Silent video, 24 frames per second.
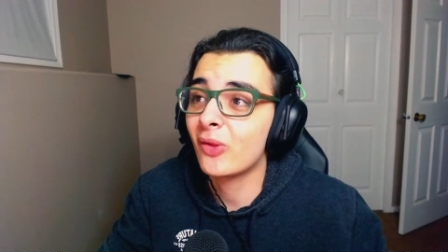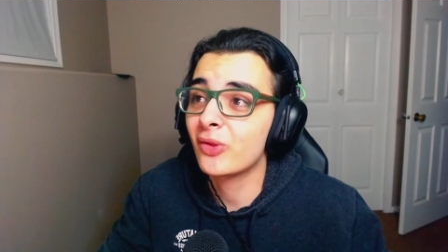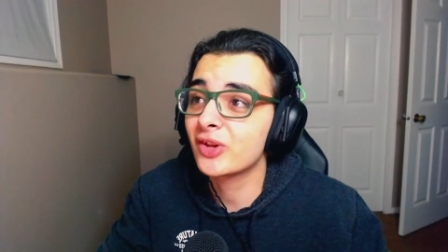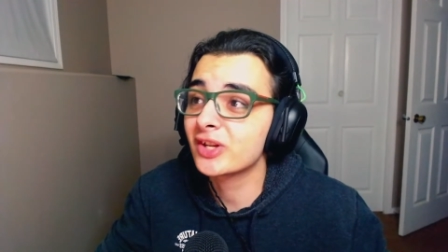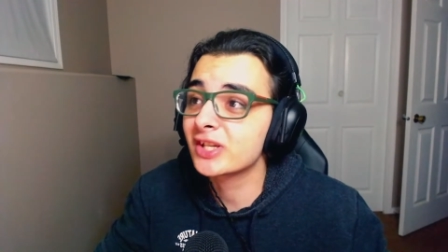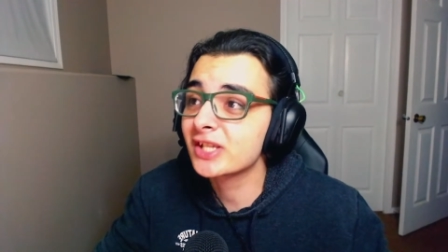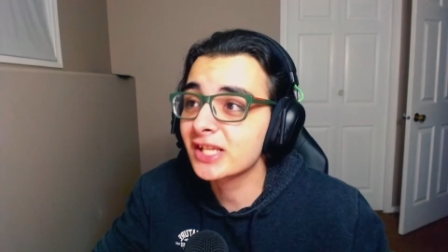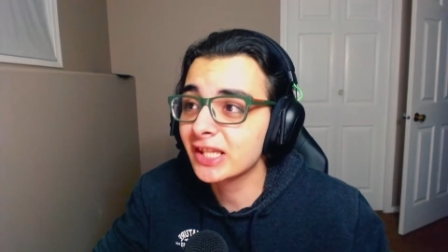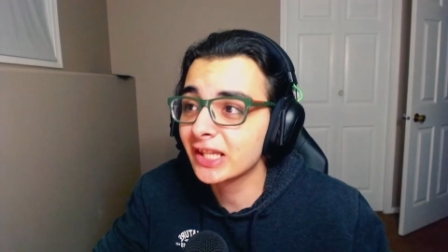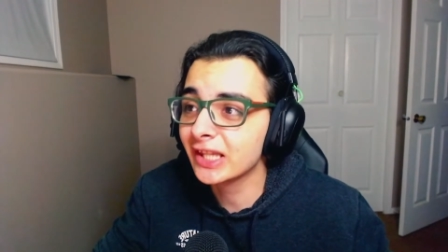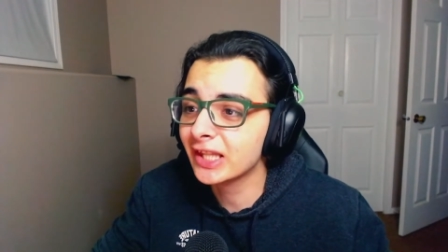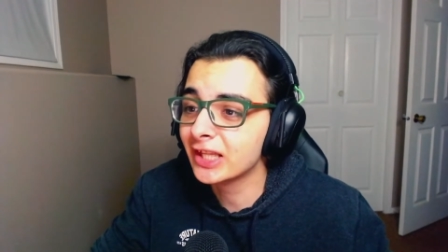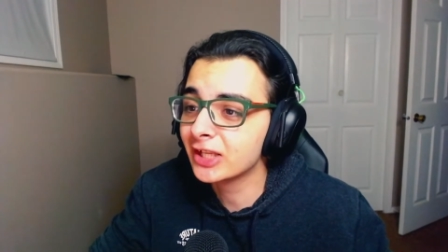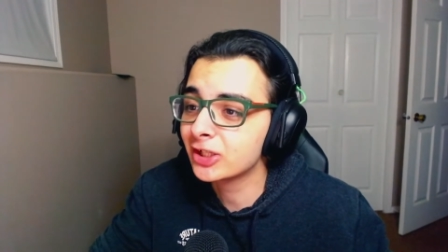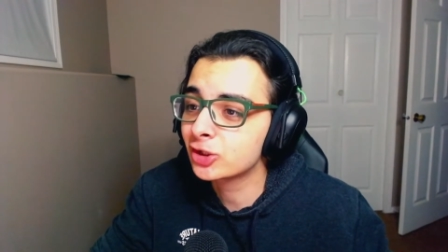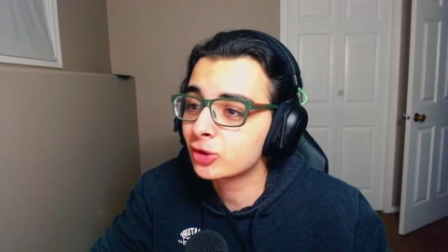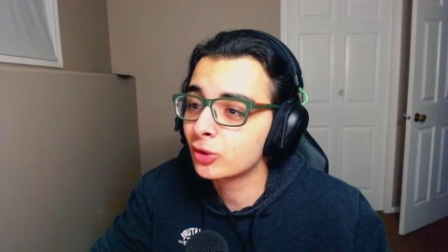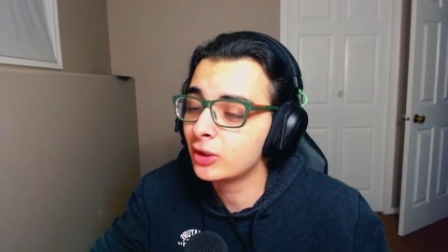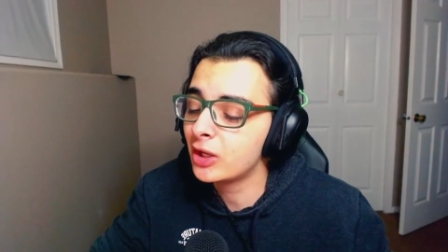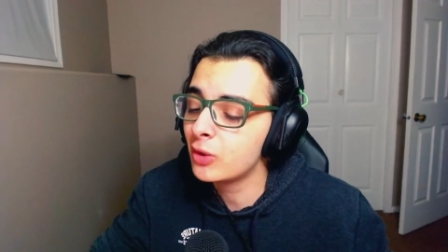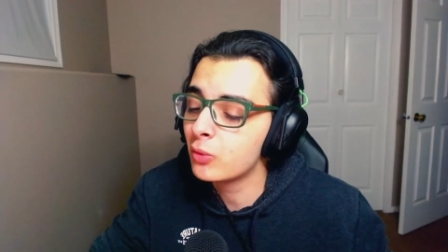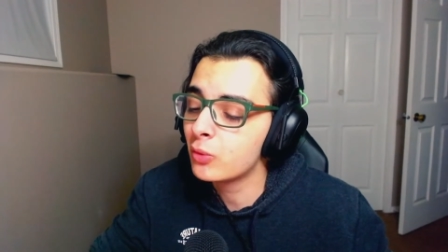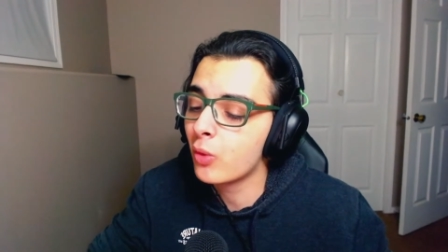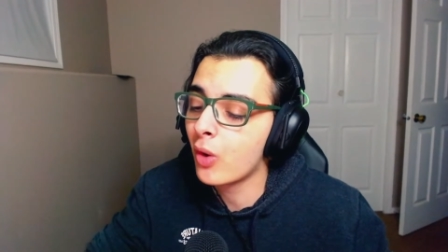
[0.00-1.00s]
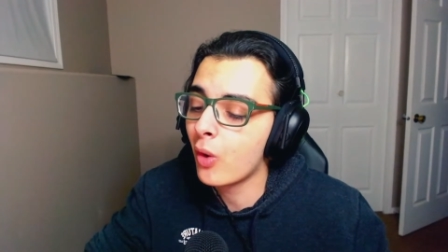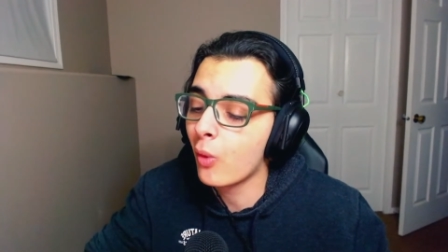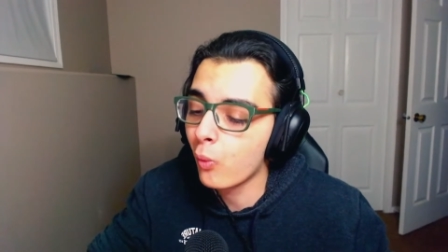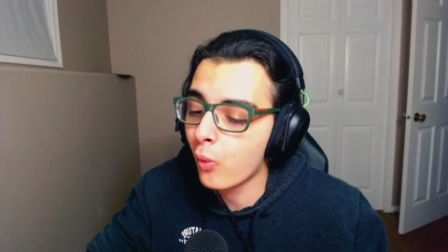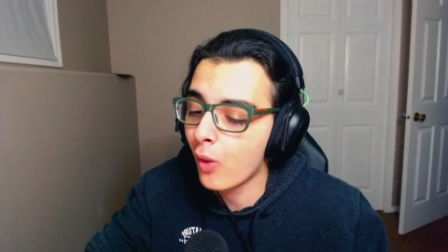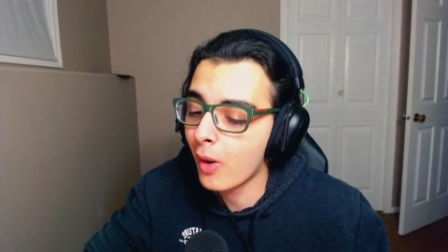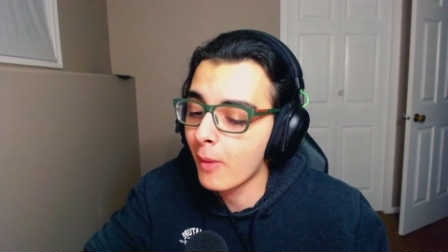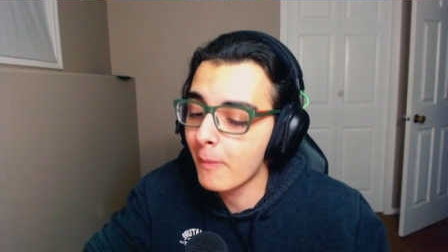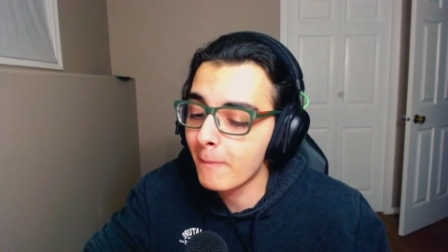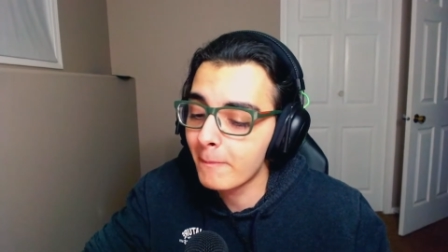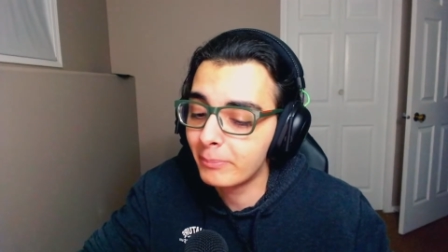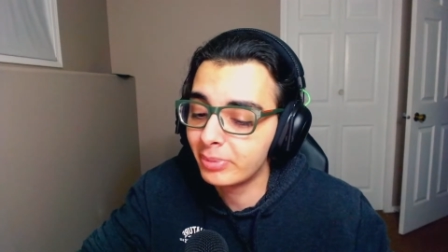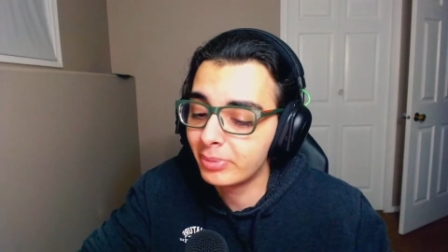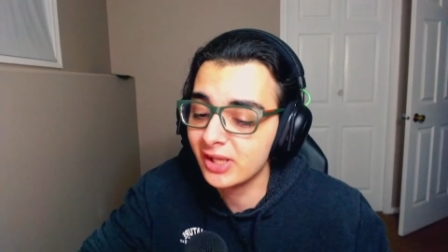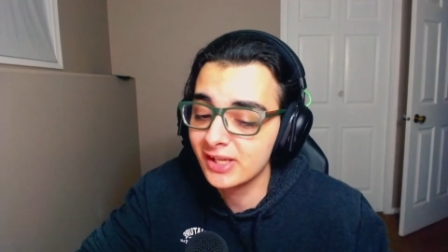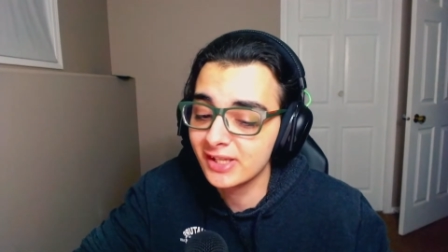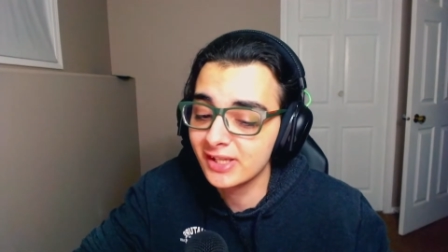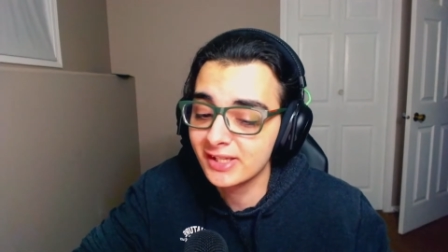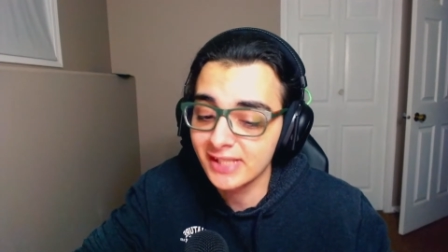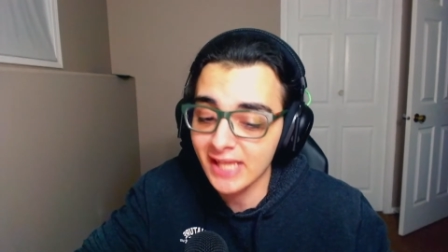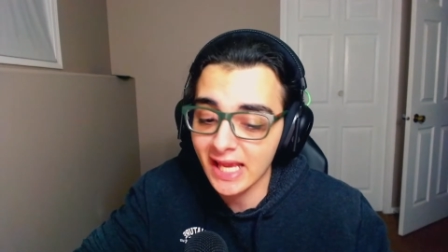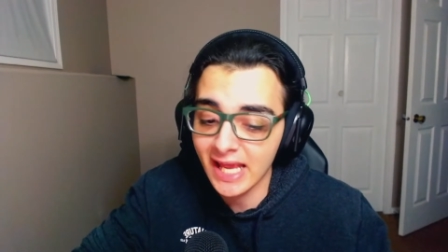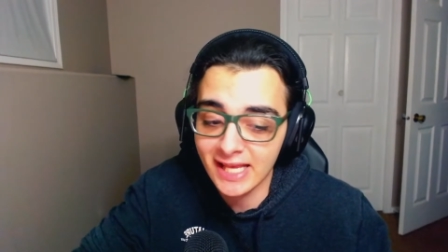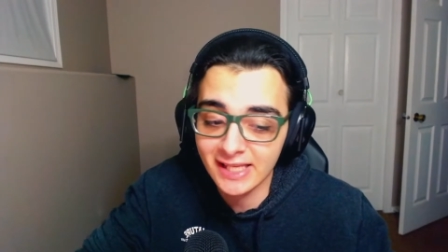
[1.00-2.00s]
This is literally what One
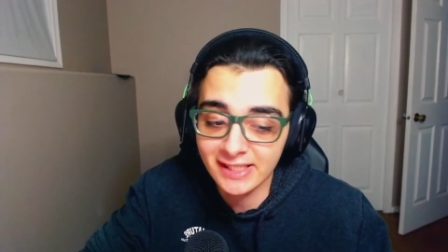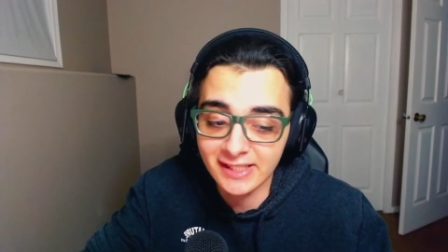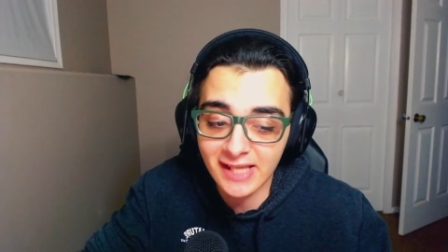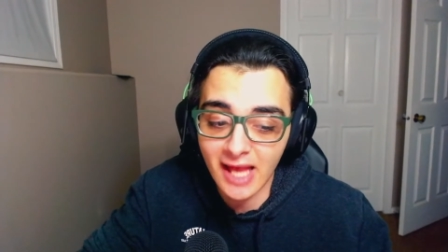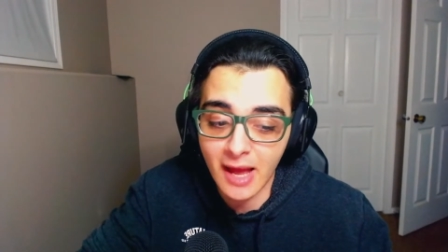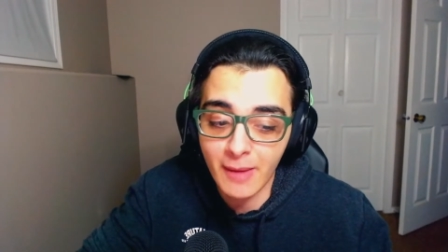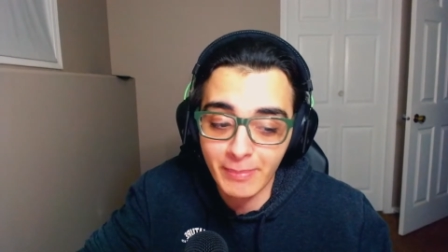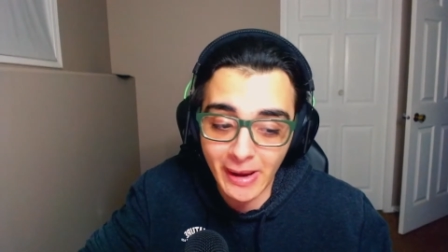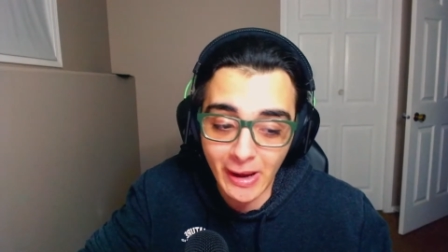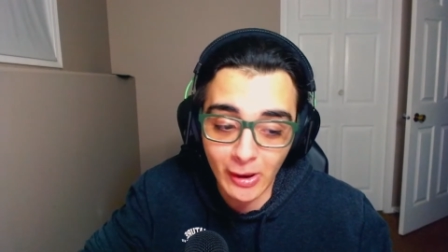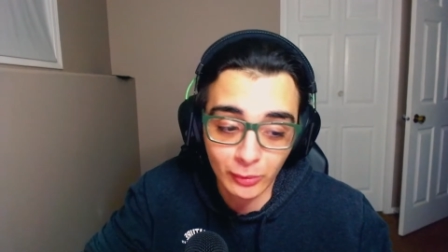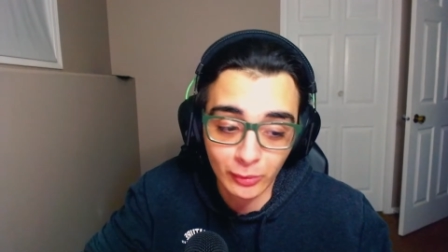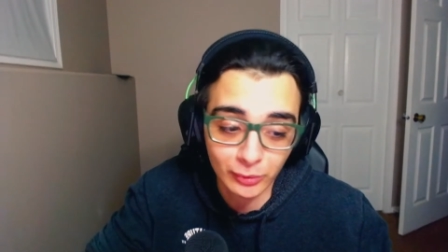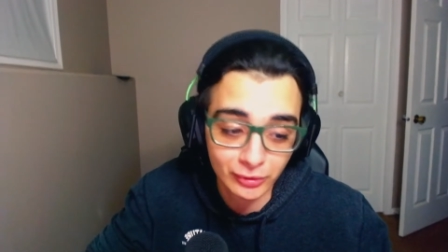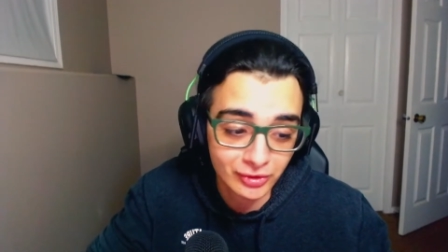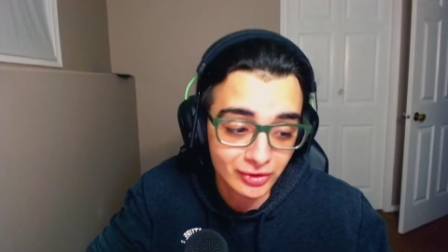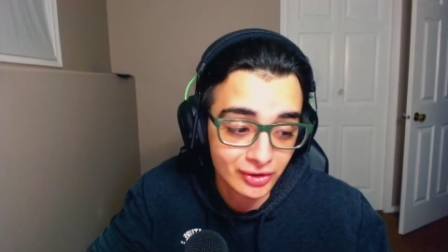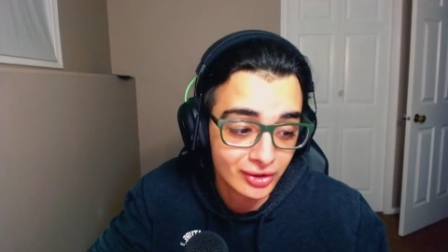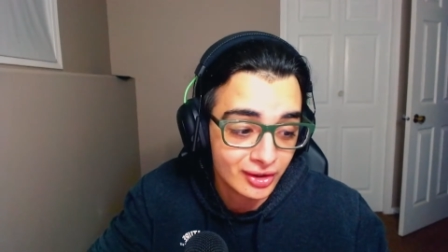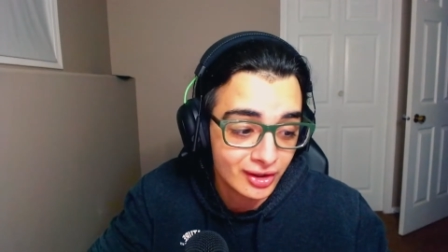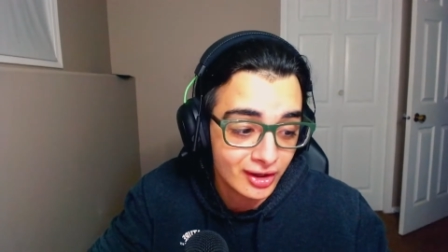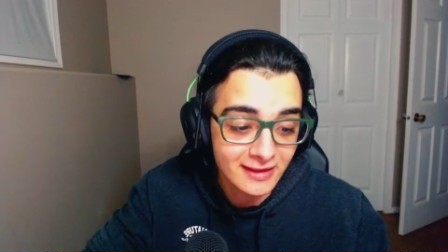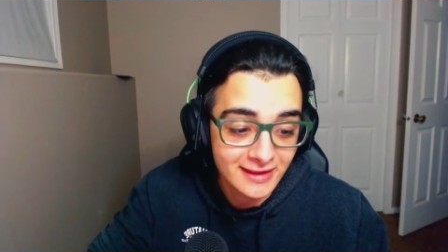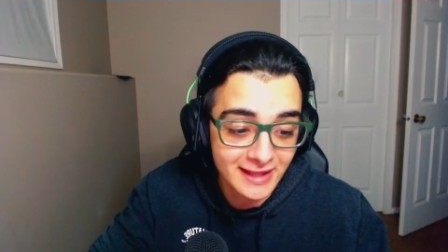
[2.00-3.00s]
Piece is about.